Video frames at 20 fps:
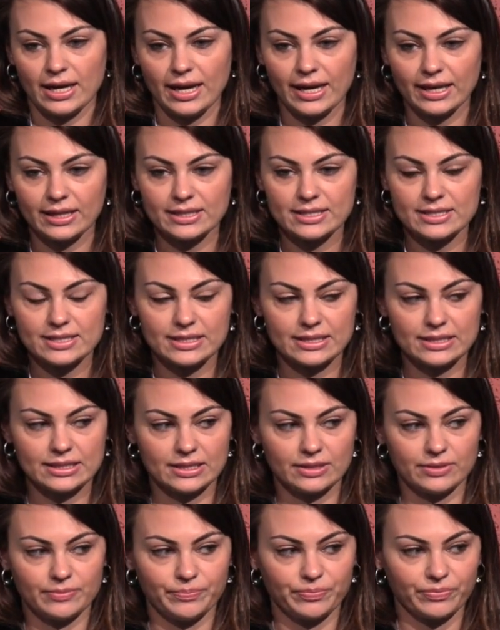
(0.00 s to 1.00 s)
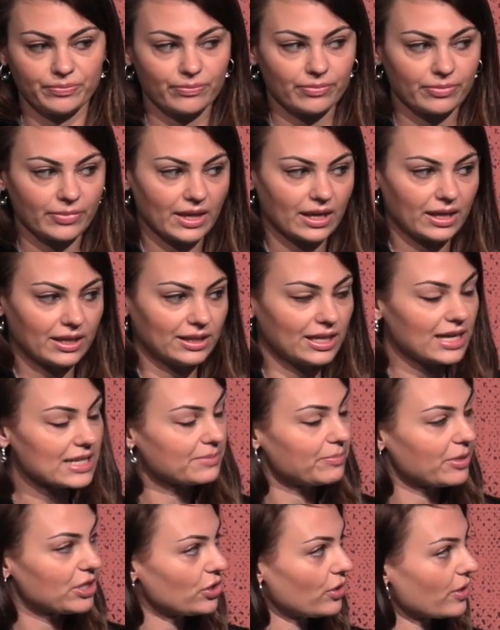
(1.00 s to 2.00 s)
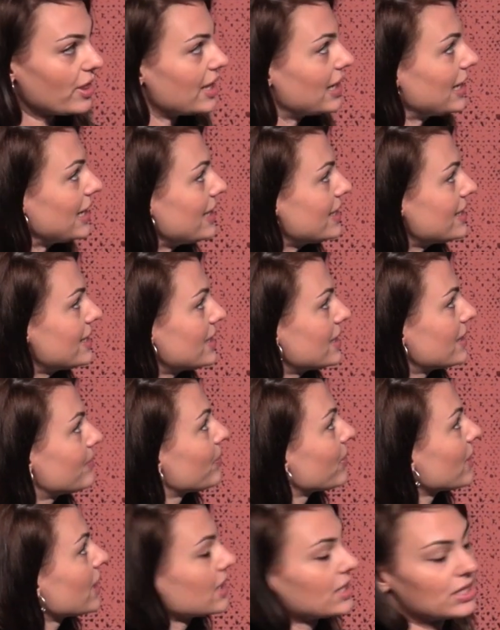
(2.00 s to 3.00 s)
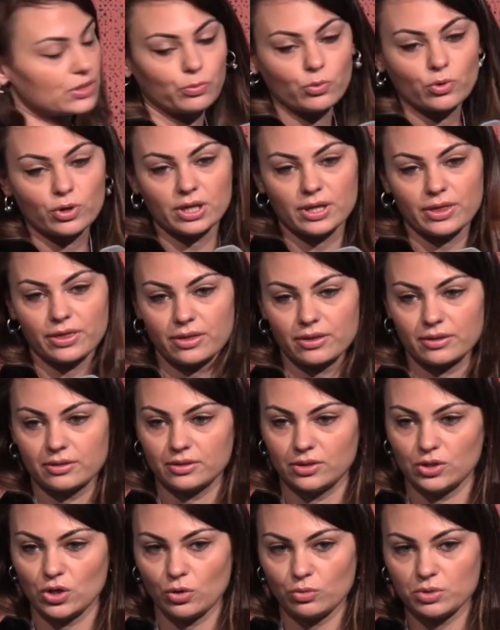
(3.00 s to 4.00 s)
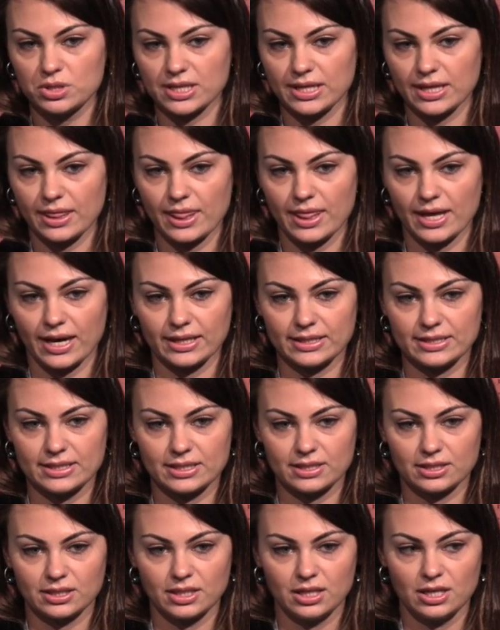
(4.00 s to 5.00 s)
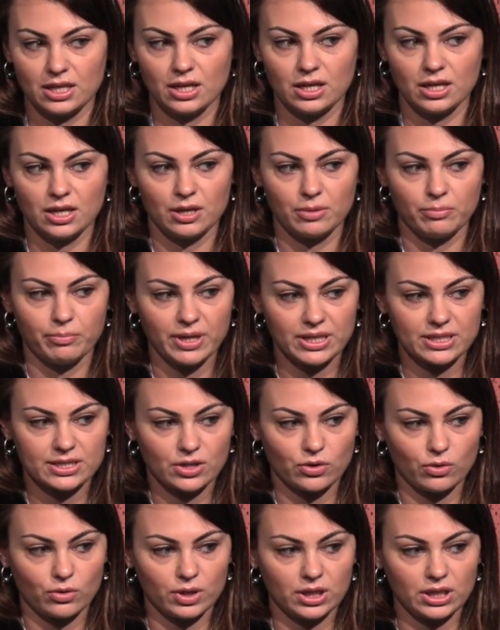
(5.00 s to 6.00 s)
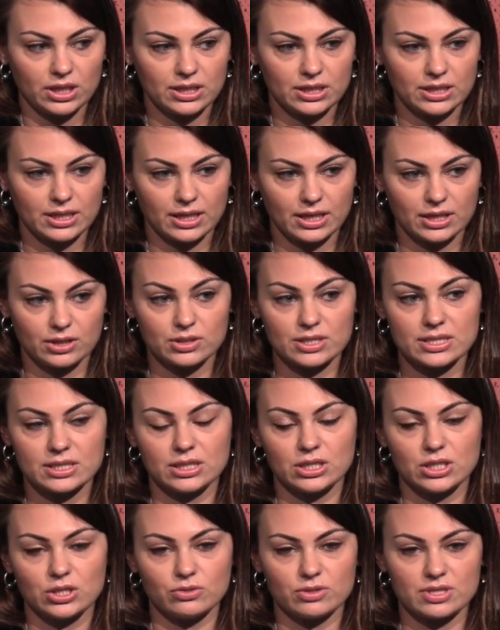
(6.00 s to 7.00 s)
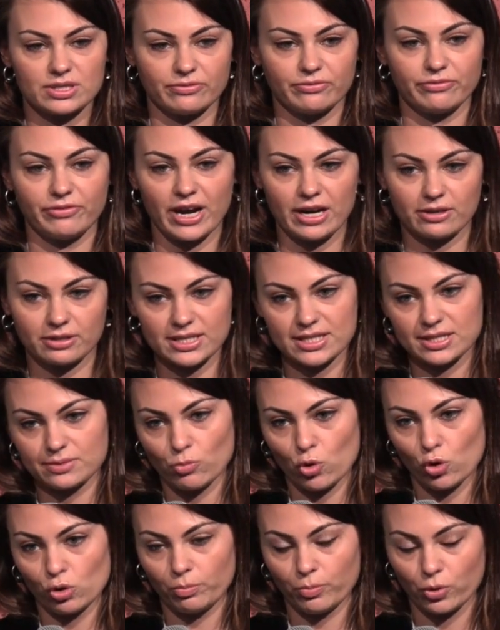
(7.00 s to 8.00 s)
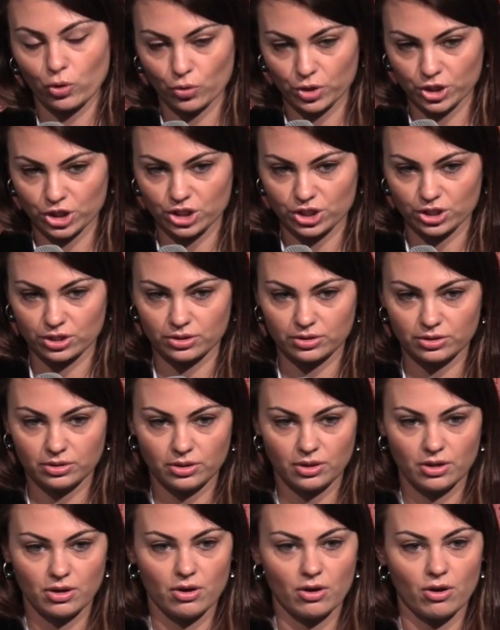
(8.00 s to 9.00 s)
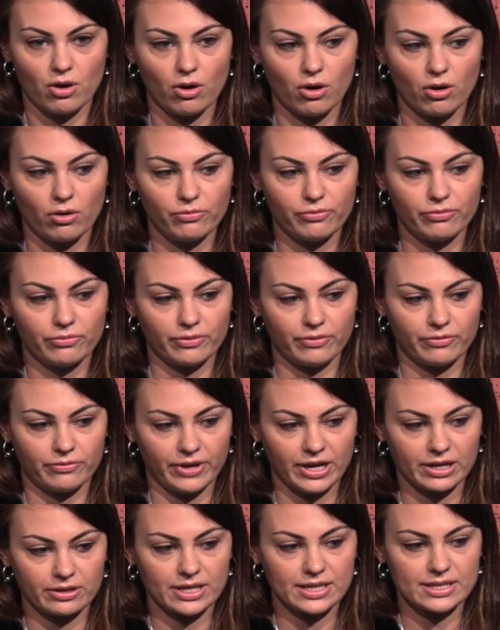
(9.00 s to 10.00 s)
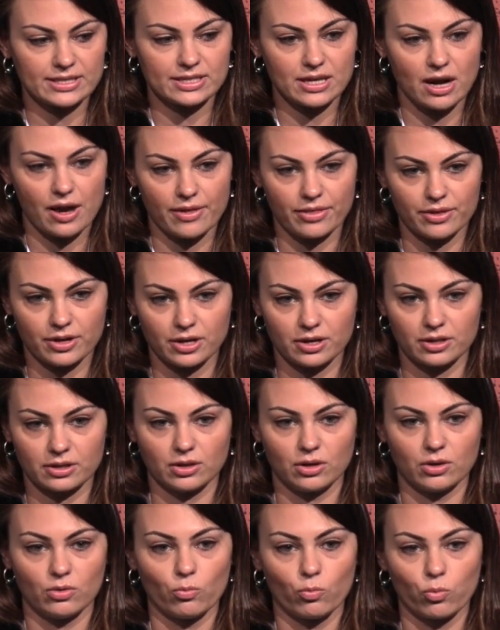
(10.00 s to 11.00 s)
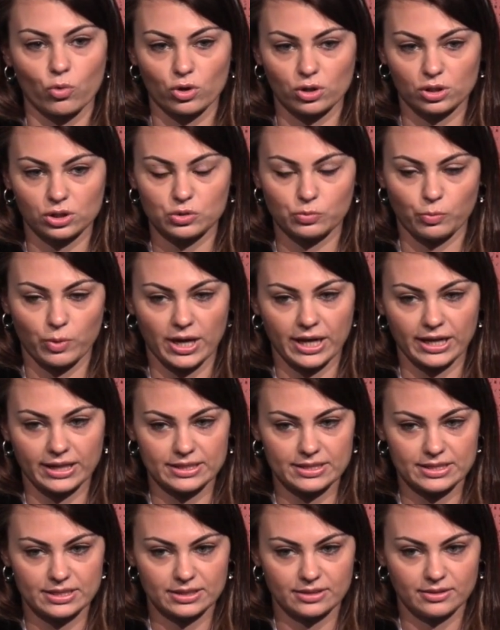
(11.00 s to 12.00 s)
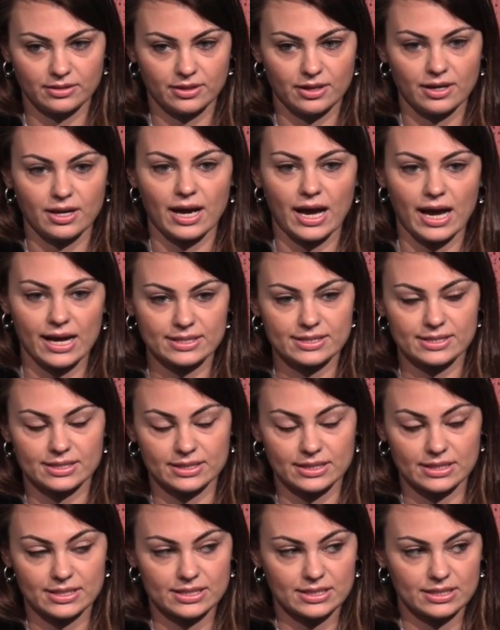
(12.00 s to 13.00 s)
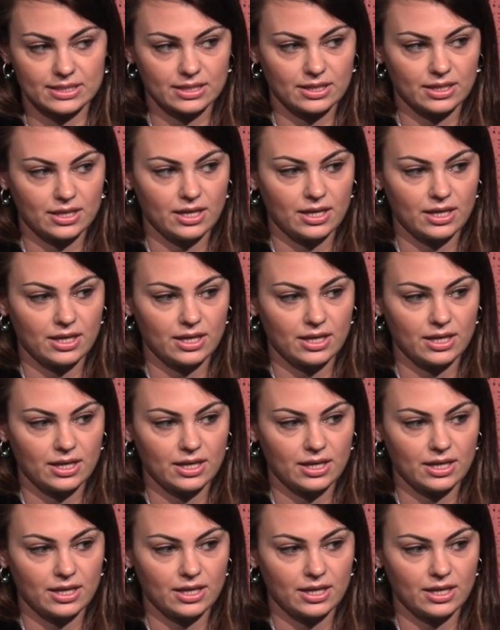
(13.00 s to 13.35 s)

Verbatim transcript: And last but not the least, it's worth noting that Bitcoin constitutes a very small portion of various other worldwide assets.